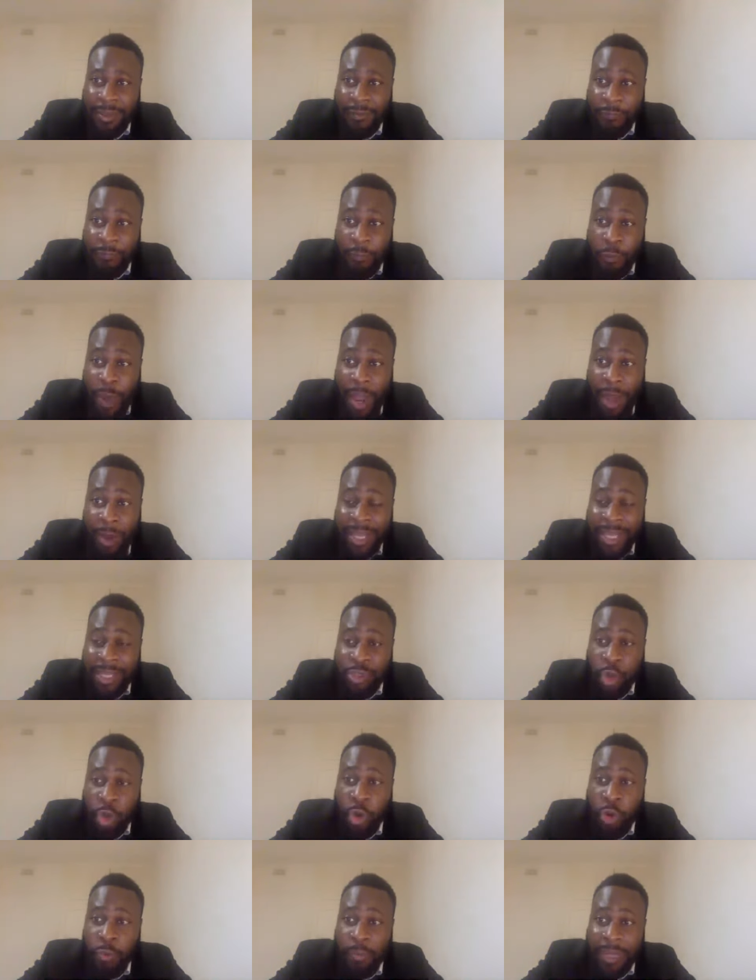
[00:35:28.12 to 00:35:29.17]
throughout his
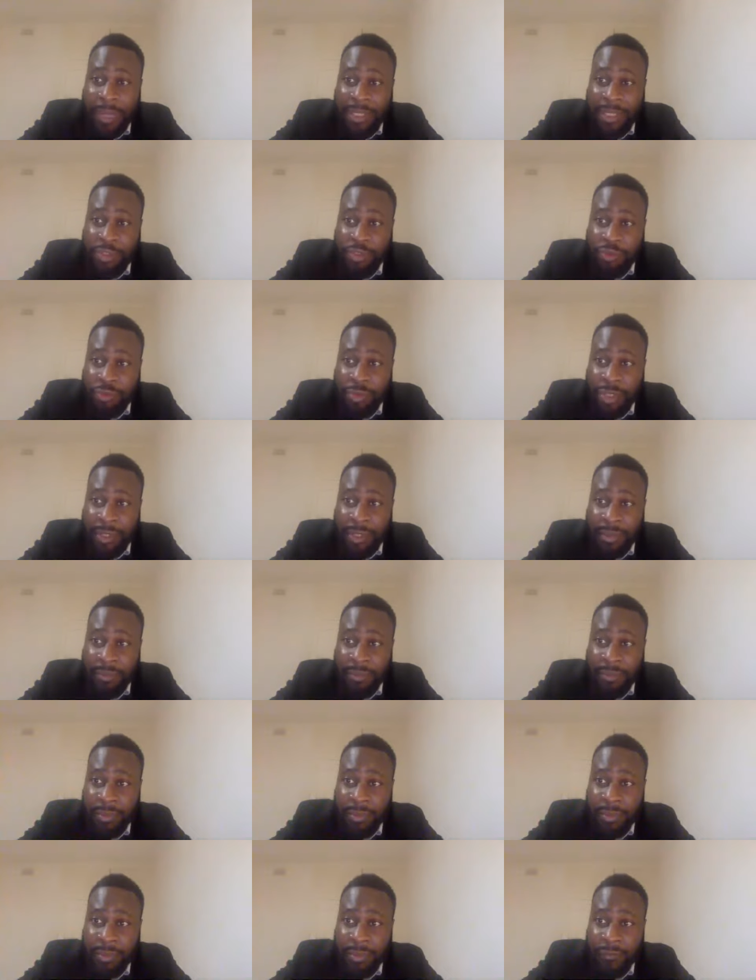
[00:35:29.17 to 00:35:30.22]
whole ministry,
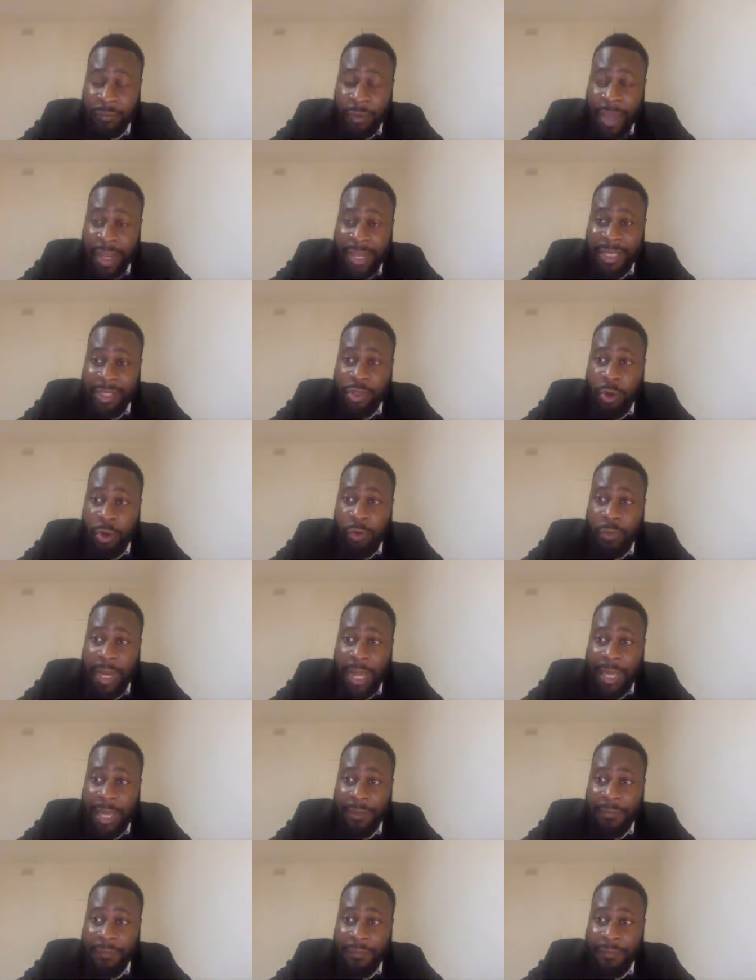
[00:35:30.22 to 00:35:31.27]
throughout his whole
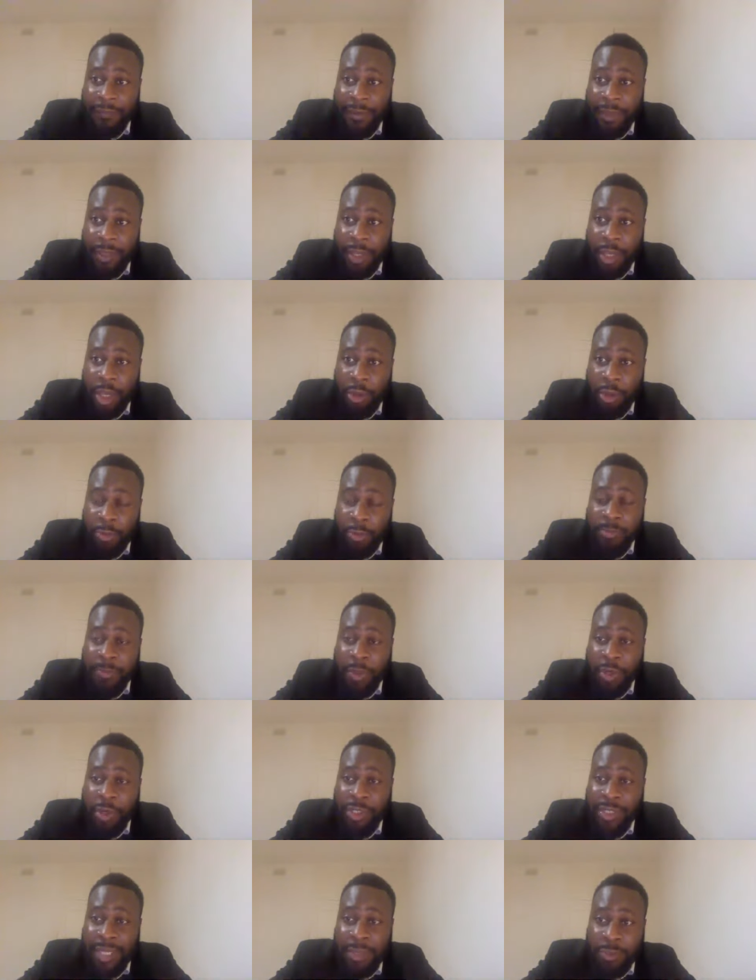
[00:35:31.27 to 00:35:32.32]
life, was
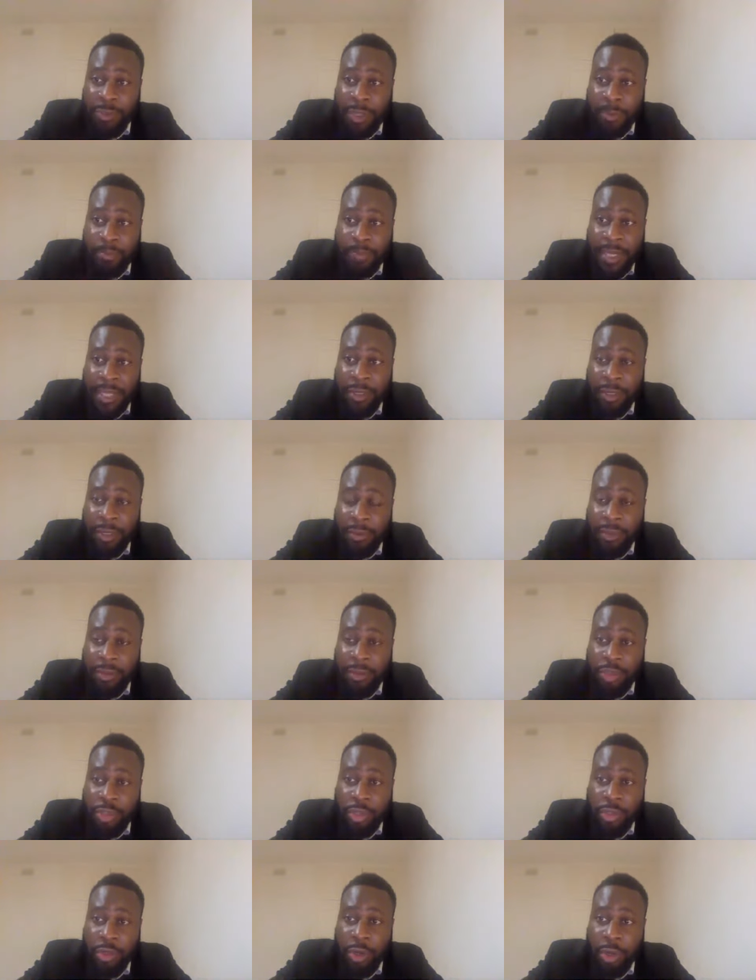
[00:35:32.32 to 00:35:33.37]
because he was obedient
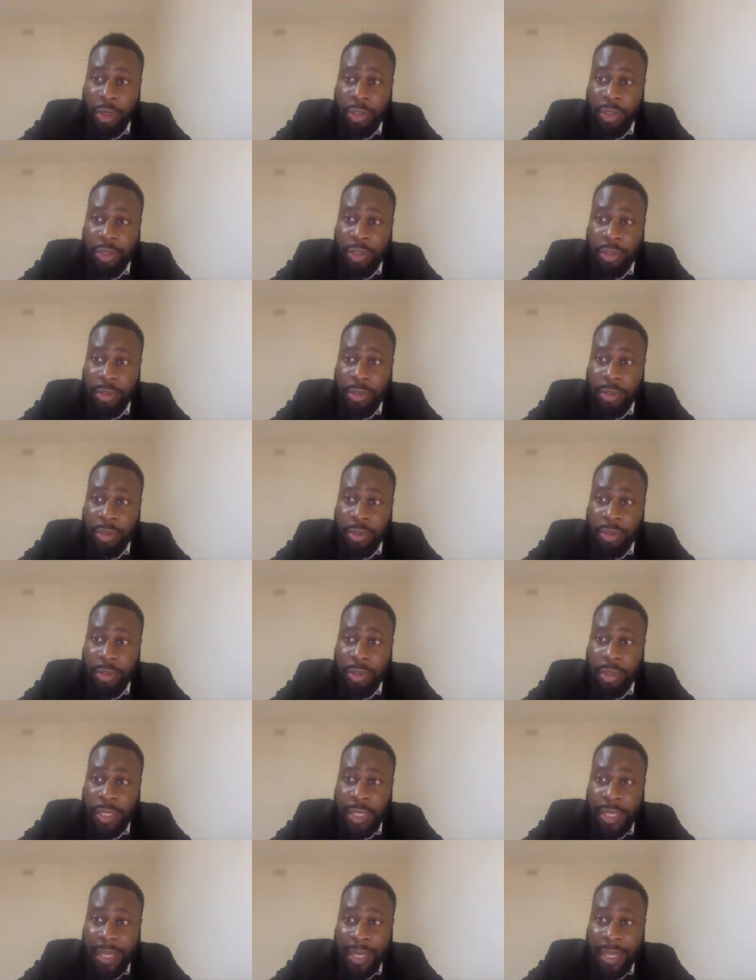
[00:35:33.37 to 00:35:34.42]
to God.
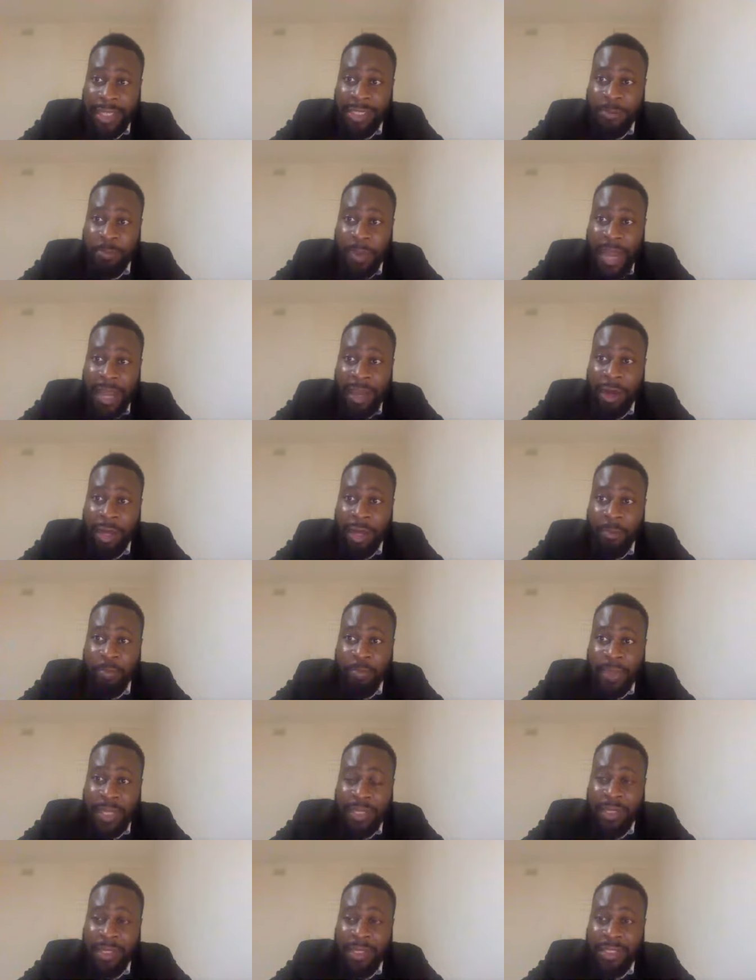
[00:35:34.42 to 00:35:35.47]
It's by our
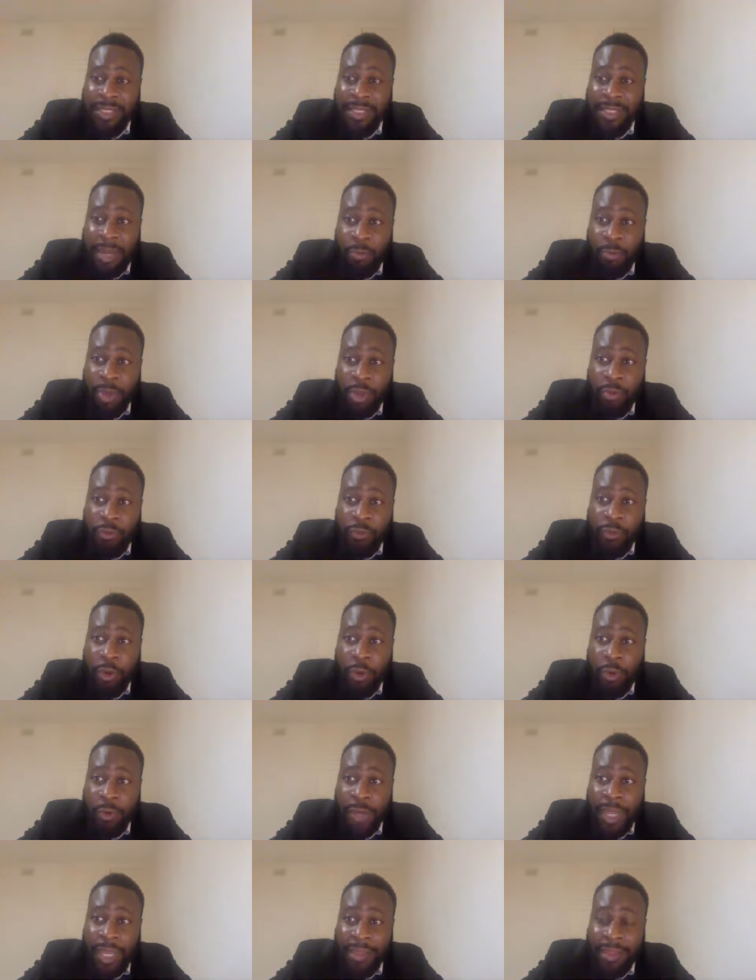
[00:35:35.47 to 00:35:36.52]
obedience that we
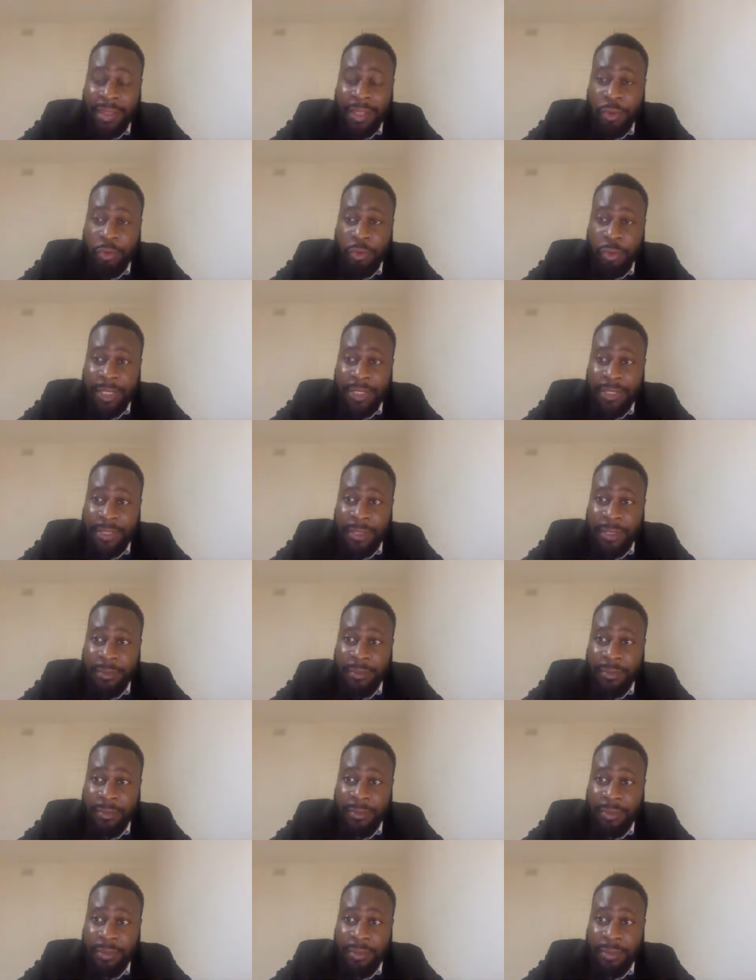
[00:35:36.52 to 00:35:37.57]
grow in the anointing
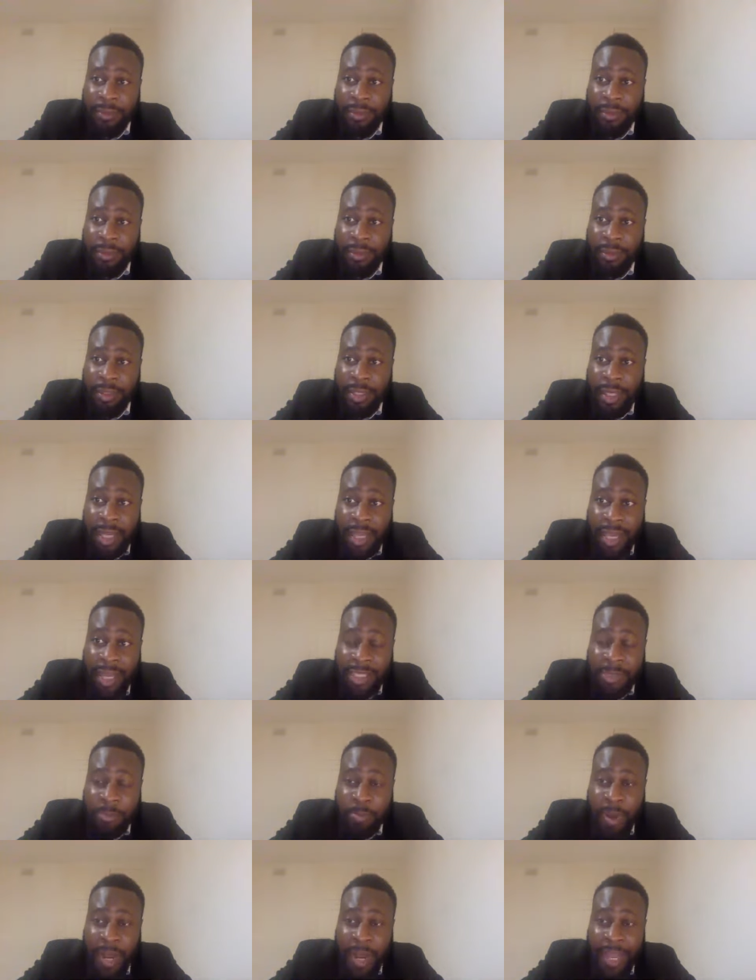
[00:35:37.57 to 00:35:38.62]

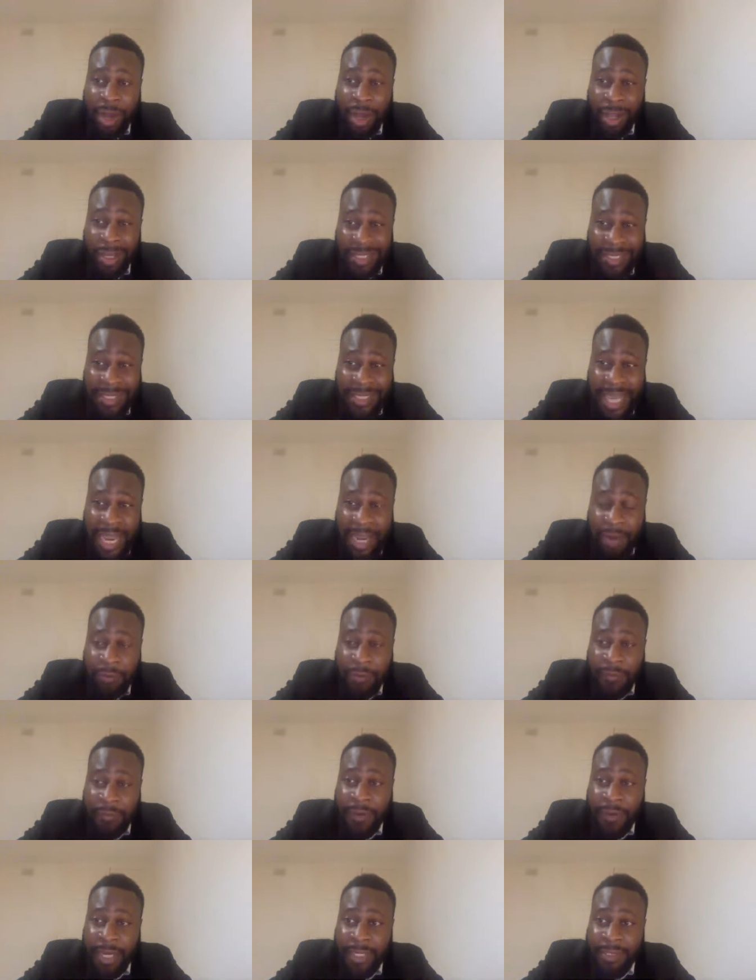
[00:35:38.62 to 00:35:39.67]
is by our
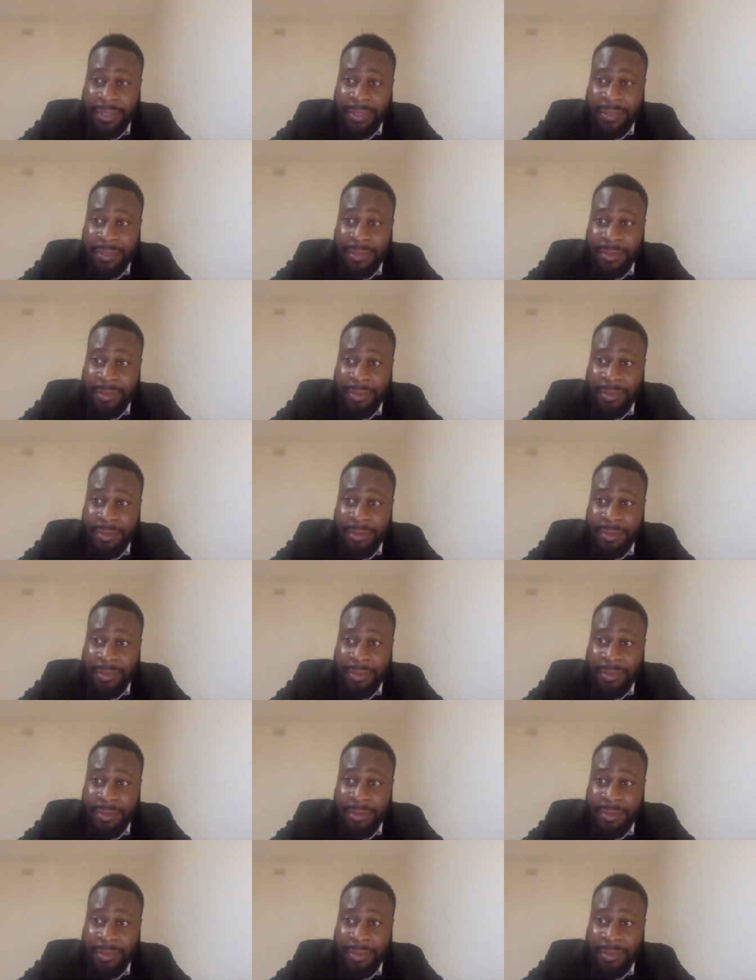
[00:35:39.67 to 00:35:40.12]
sacrifice.